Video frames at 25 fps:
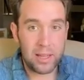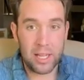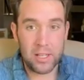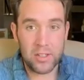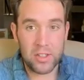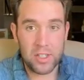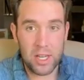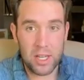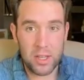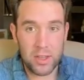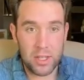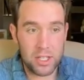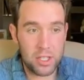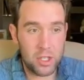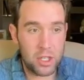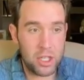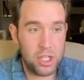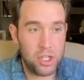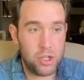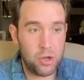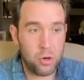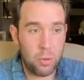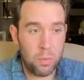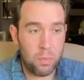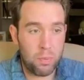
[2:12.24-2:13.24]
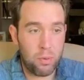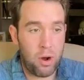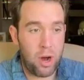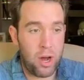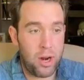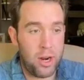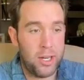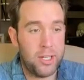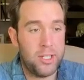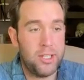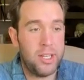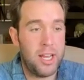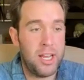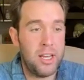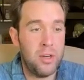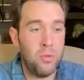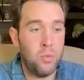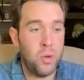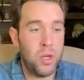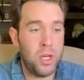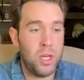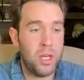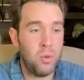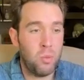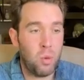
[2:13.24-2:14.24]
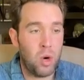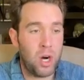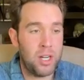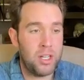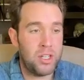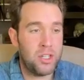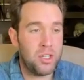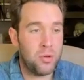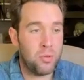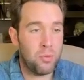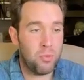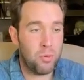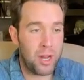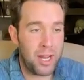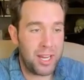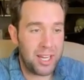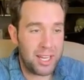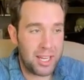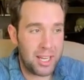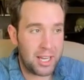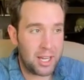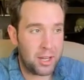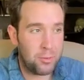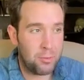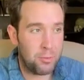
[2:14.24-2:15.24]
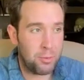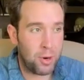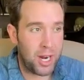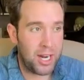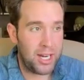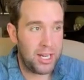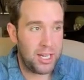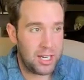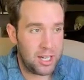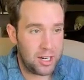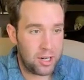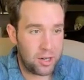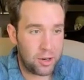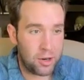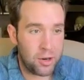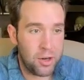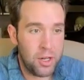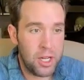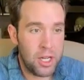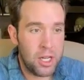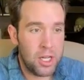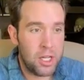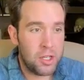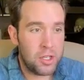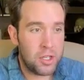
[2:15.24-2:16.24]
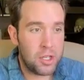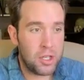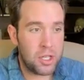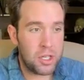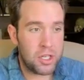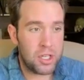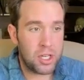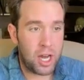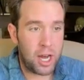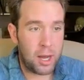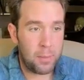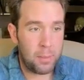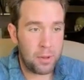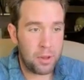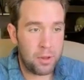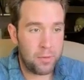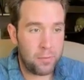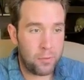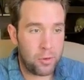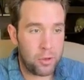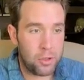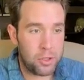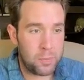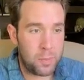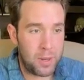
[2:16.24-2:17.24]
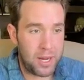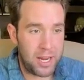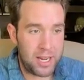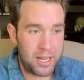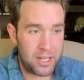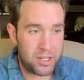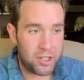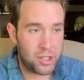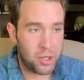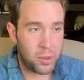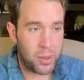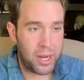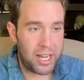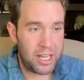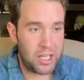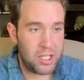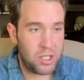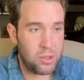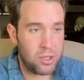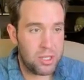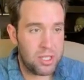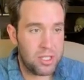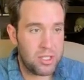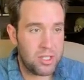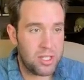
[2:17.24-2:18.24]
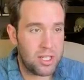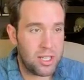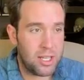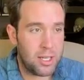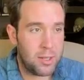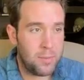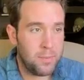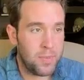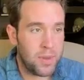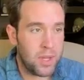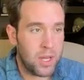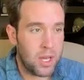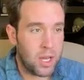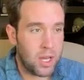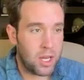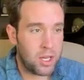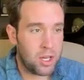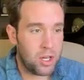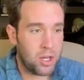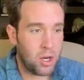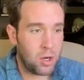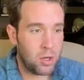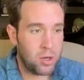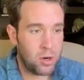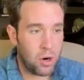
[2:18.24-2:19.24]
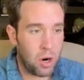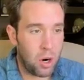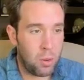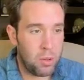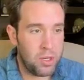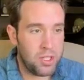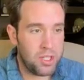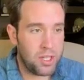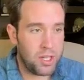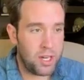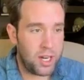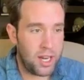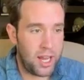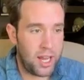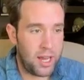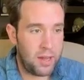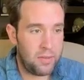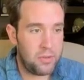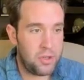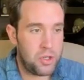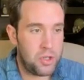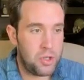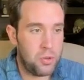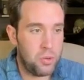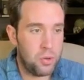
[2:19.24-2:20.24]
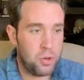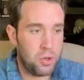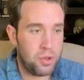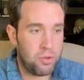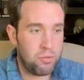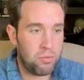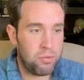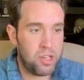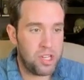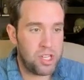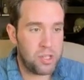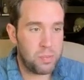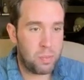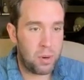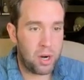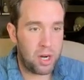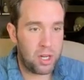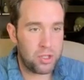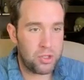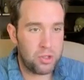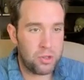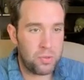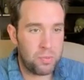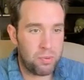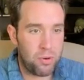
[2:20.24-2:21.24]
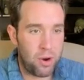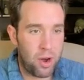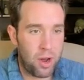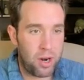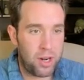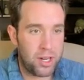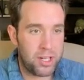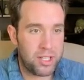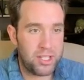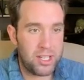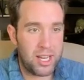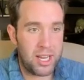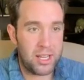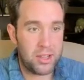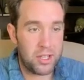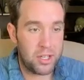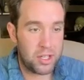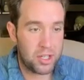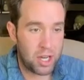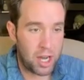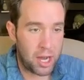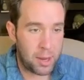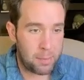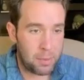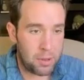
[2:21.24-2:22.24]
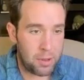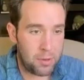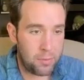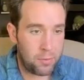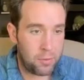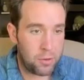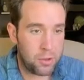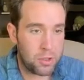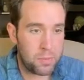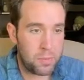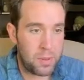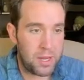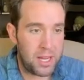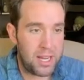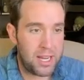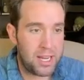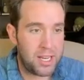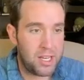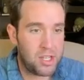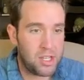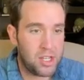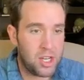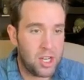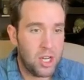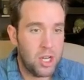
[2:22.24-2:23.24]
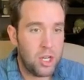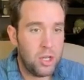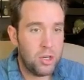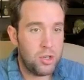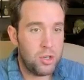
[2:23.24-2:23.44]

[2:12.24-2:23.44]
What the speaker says: Let's say this is your product and we want to rank it right here to the top of the first page. So as you can see, you're always going to have 2 or 3 sponsored products at the top of the first page,